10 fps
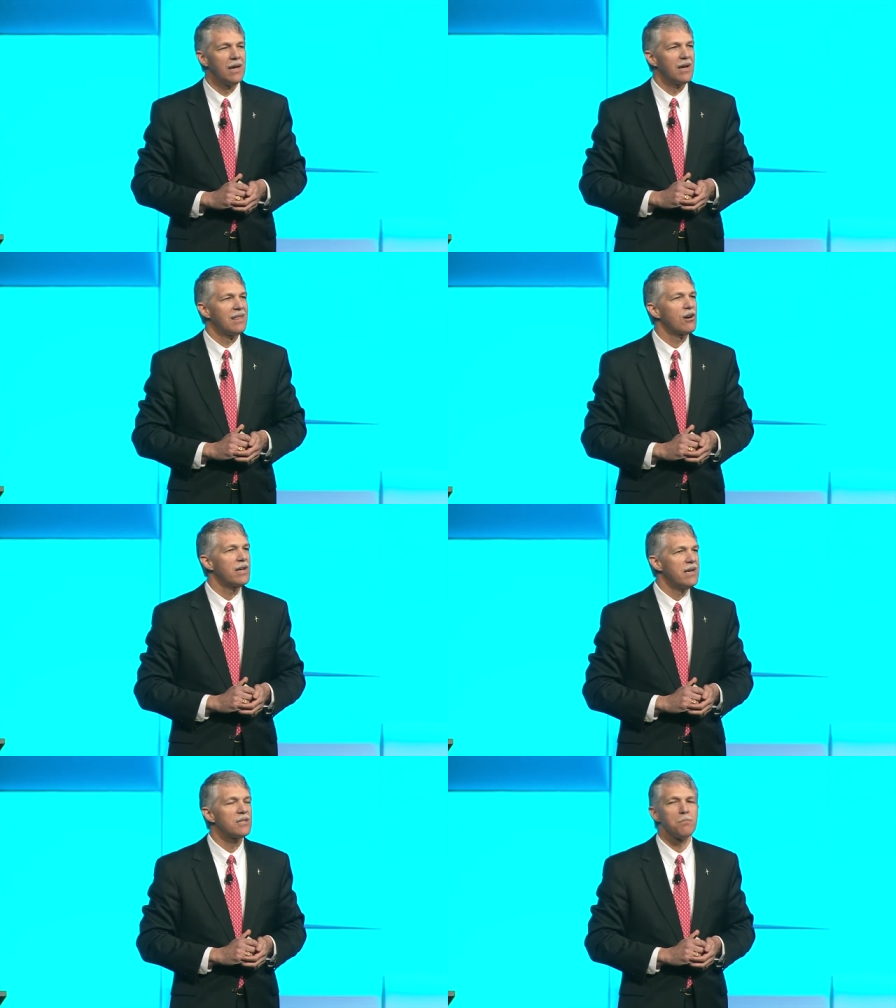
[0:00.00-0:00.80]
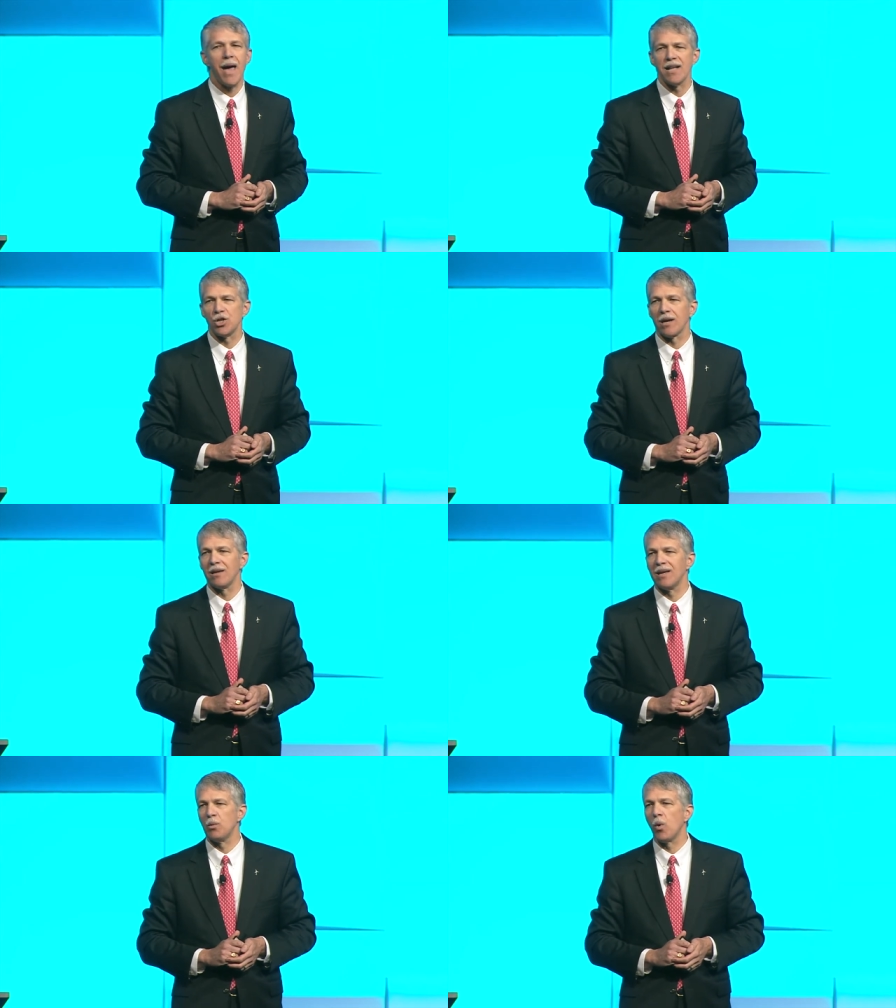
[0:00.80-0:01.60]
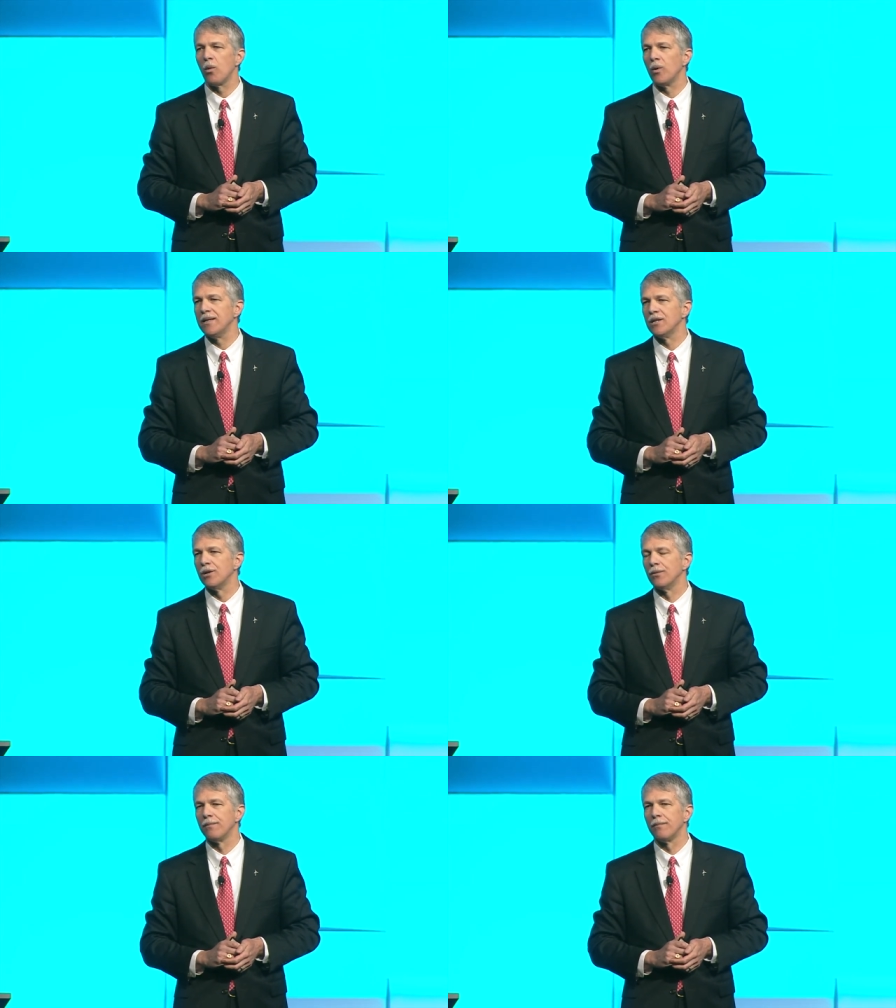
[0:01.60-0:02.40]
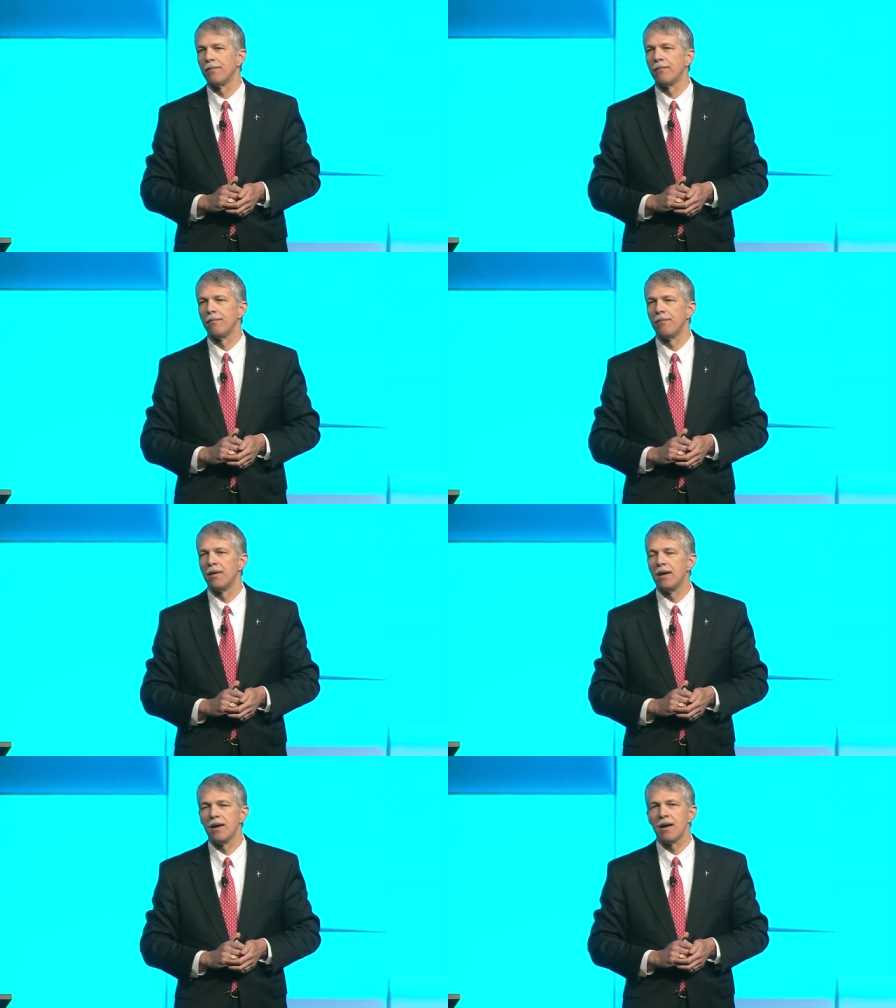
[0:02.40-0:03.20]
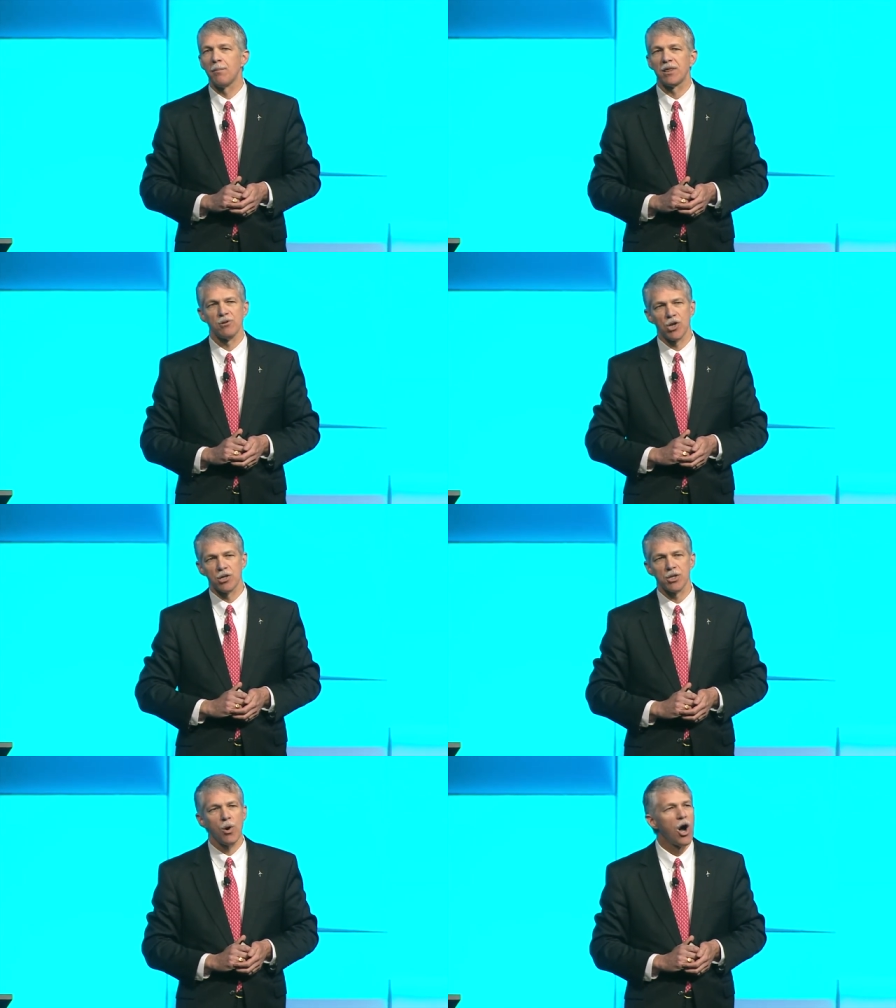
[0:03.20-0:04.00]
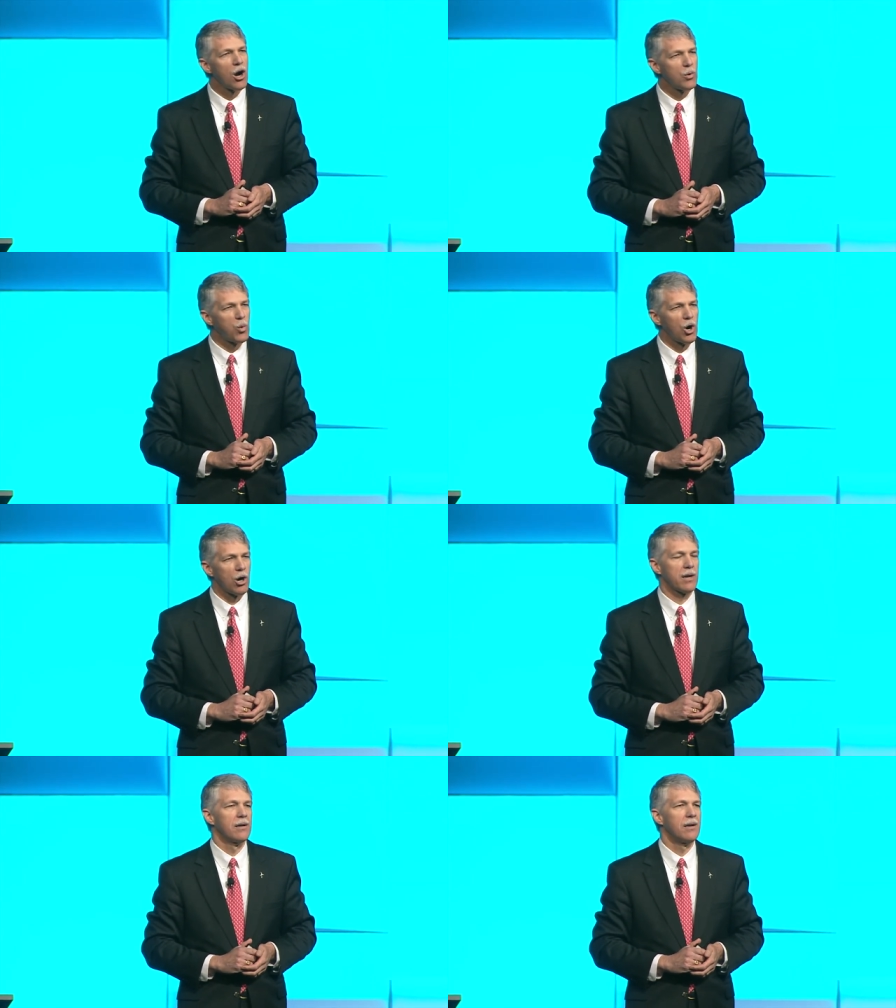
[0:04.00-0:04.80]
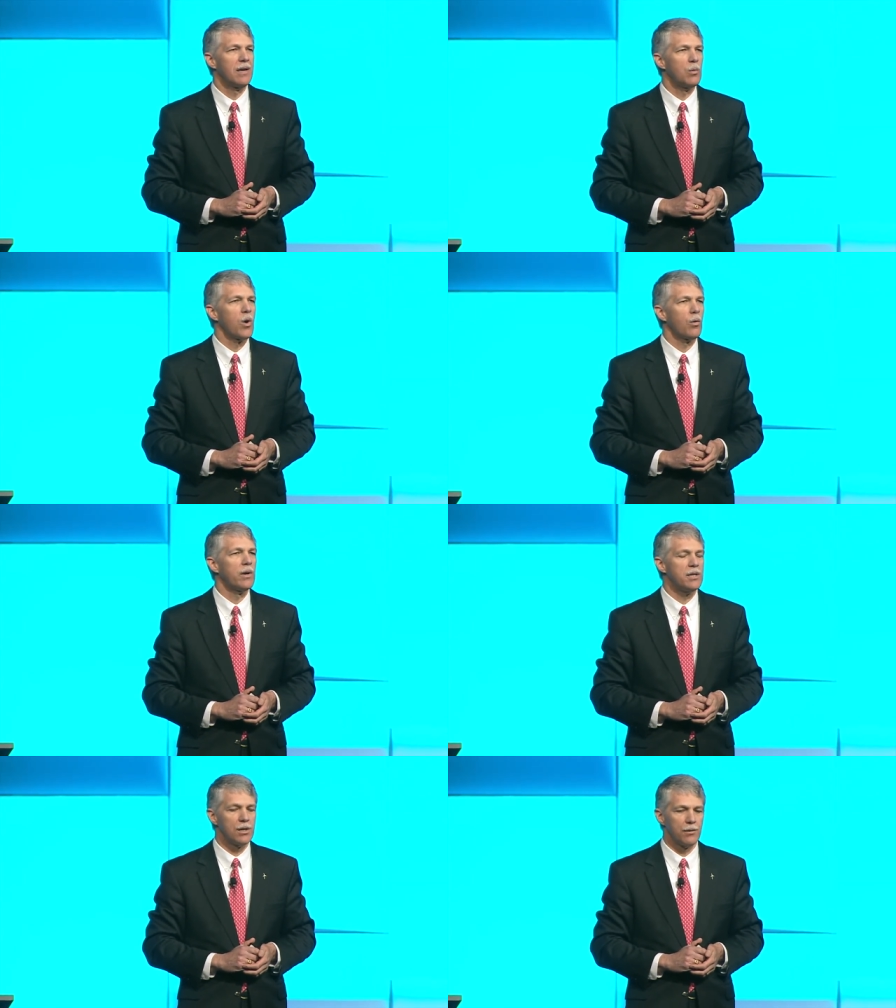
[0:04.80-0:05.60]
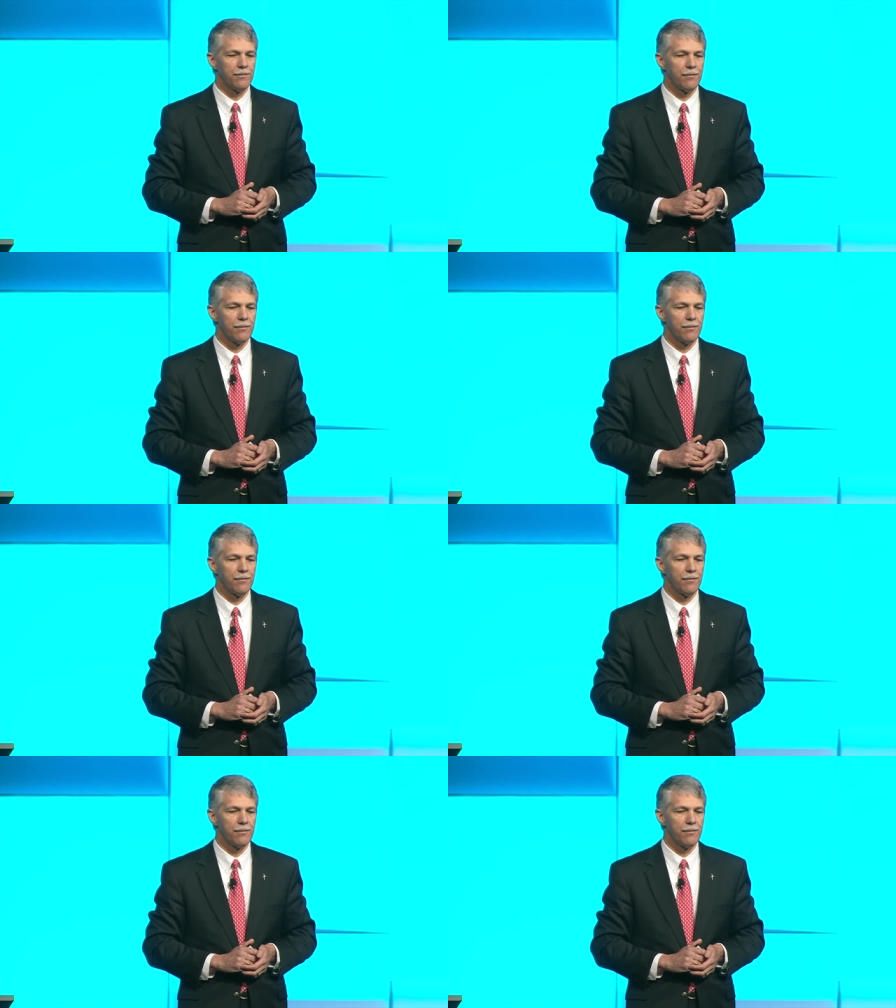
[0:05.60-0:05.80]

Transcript: There is magic in what we do, but there's also hard work in what we do.